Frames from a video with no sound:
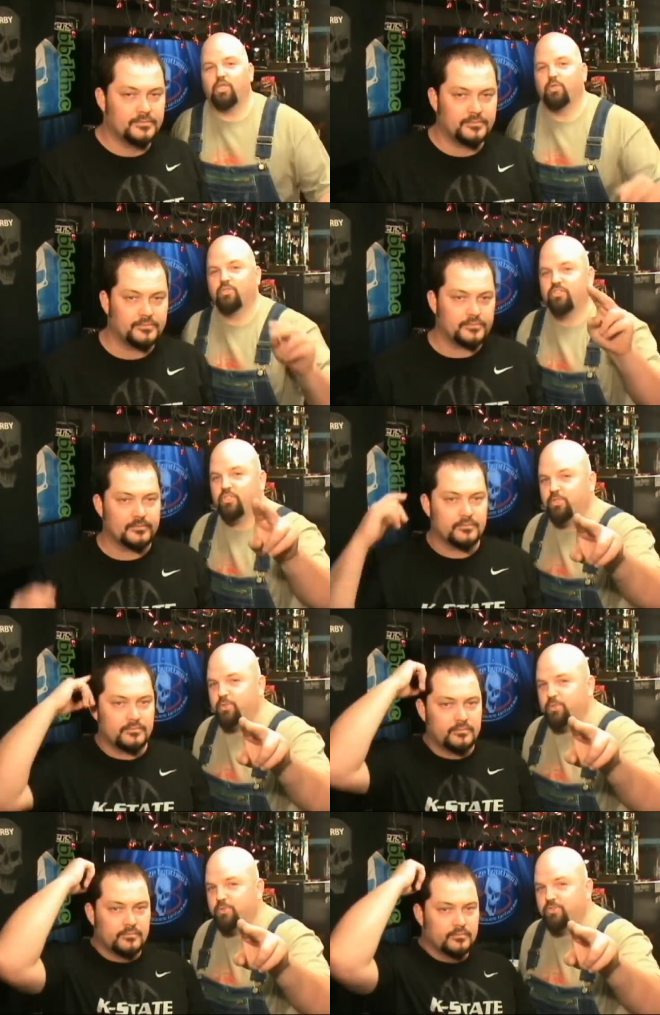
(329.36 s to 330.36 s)
Speaker 1: you
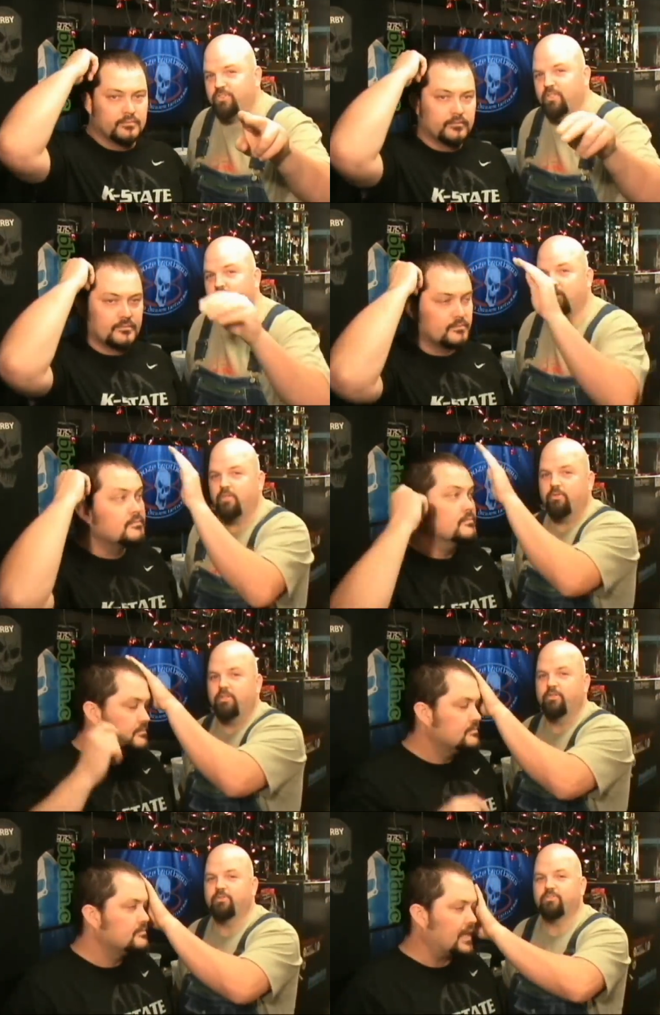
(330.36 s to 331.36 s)
snooze, you
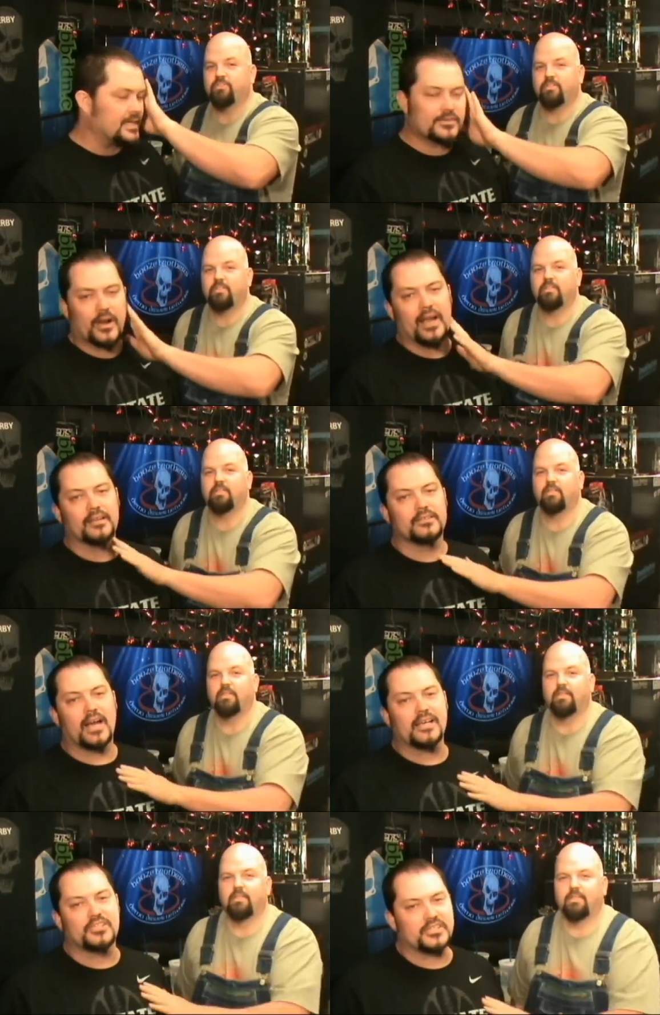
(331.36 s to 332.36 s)
lose. That's right, and
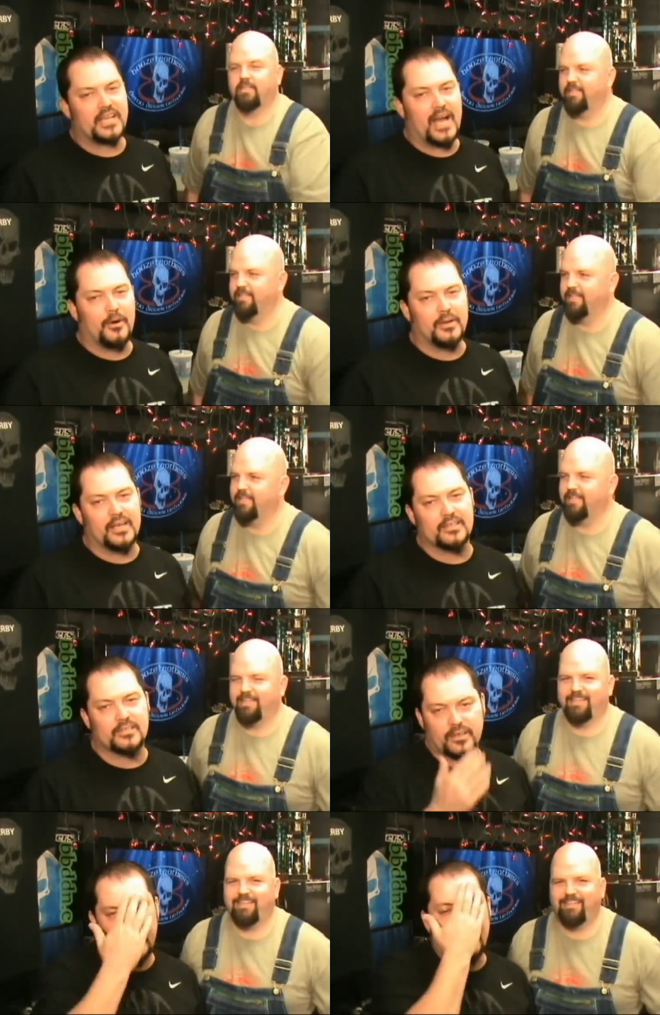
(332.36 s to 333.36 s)
that's just how it is,
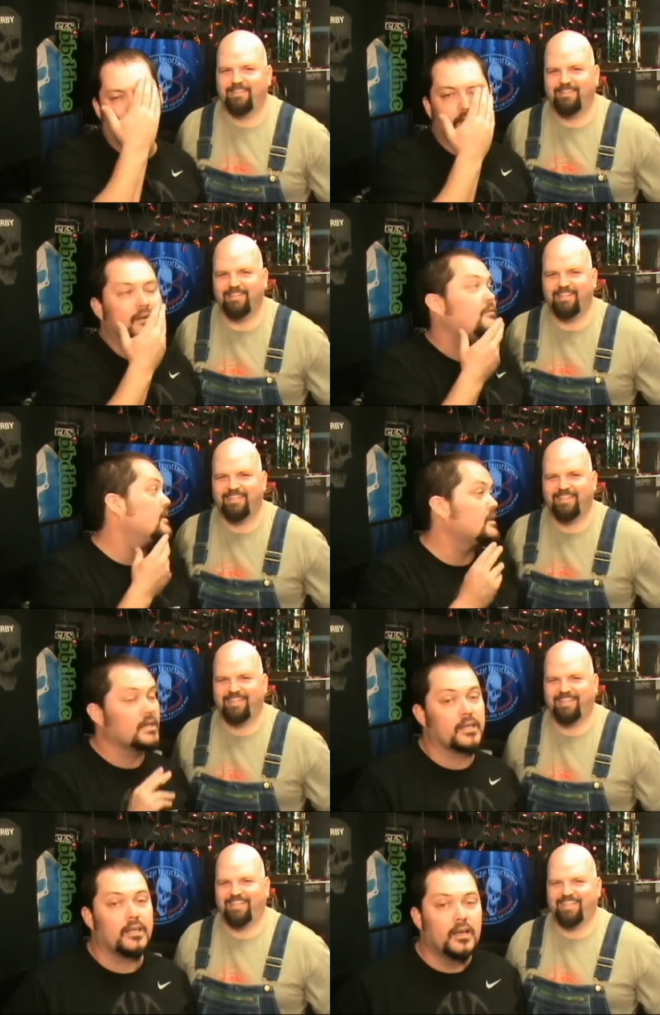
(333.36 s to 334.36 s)
okay? That felt
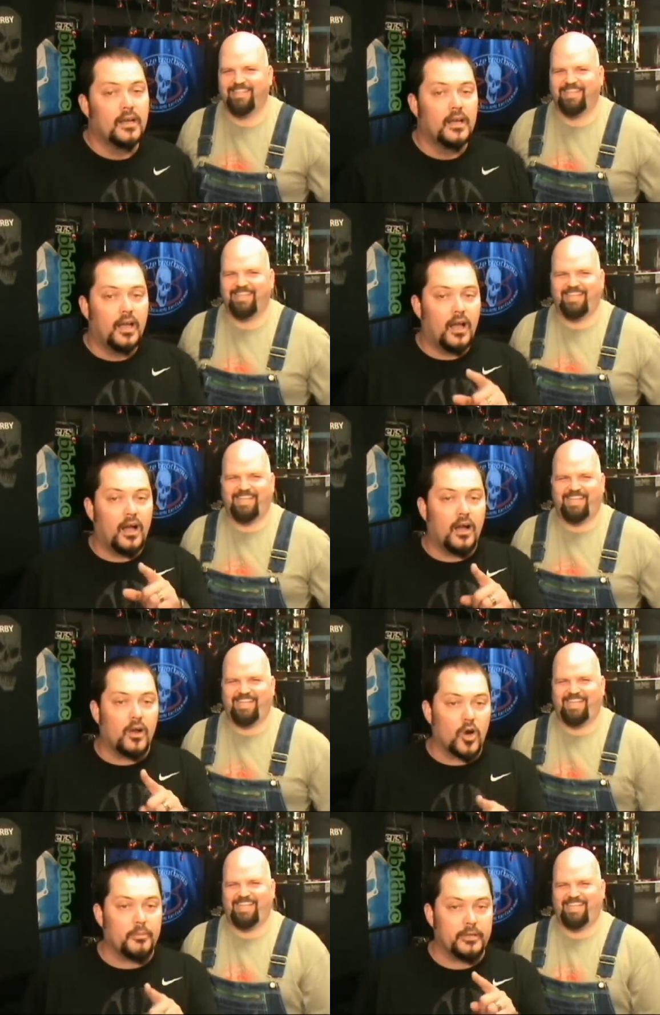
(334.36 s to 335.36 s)
good.
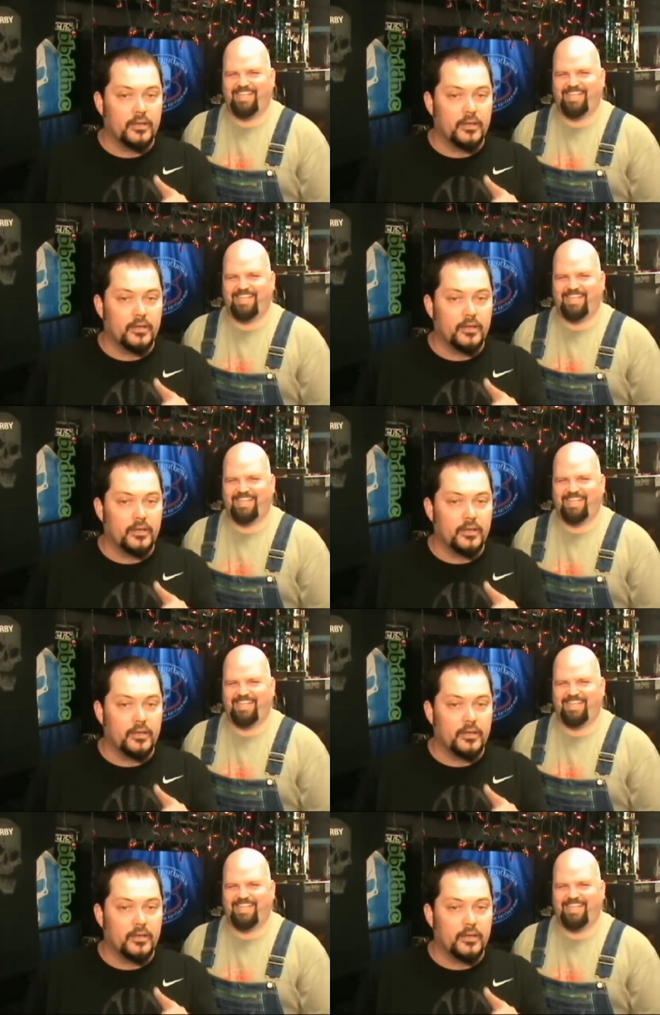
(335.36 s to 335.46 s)
Herbie,